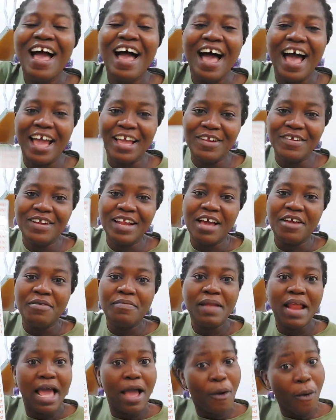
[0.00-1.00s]
I know that you'll
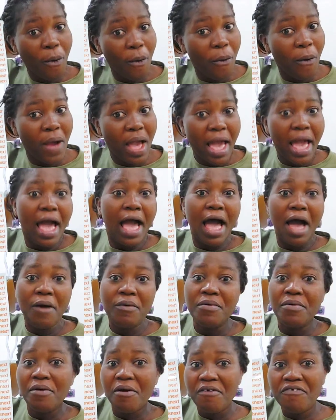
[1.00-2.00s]
be like, oh, I
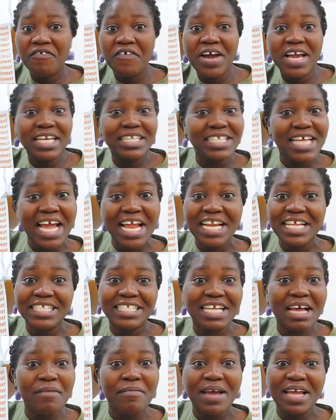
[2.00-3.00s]
will go for it
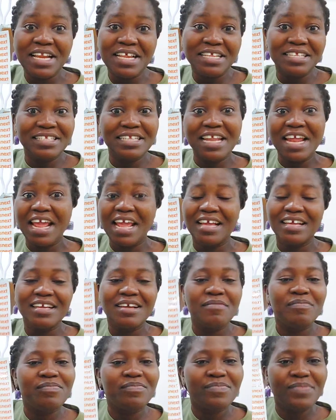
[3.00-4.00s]
anytime, any day,
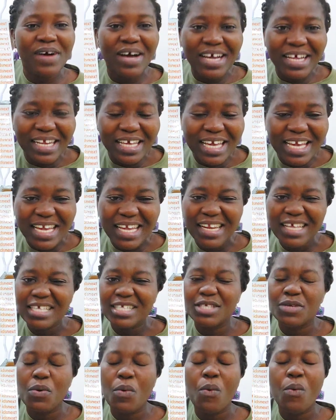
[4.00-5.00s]
but it
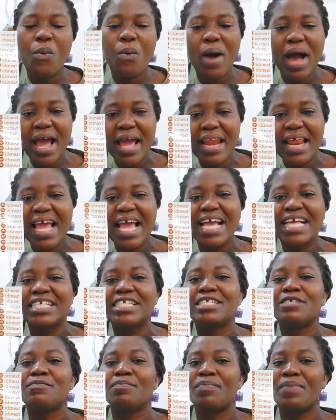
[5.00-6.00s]
is quite
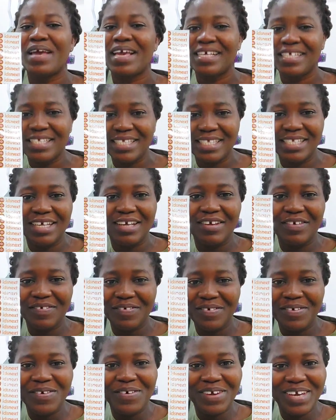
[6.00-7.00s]

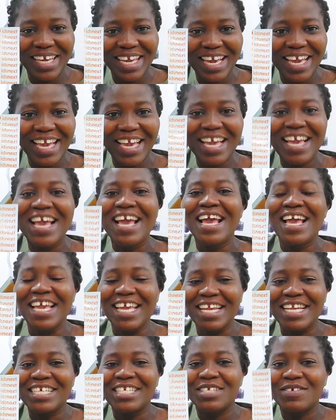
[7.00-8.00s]
expensive. Okay,
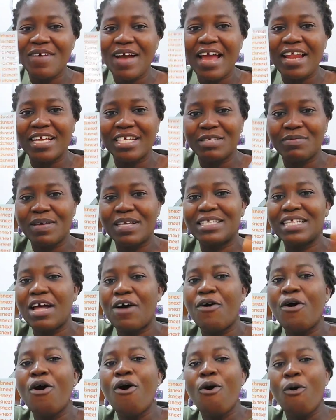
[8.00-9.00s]
it is quite expensive.
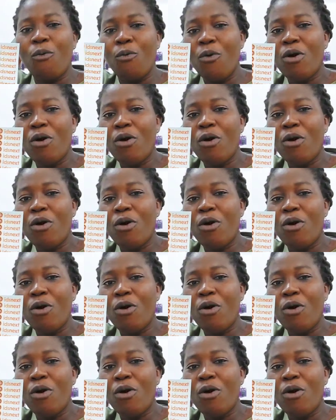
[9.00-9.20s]
Now,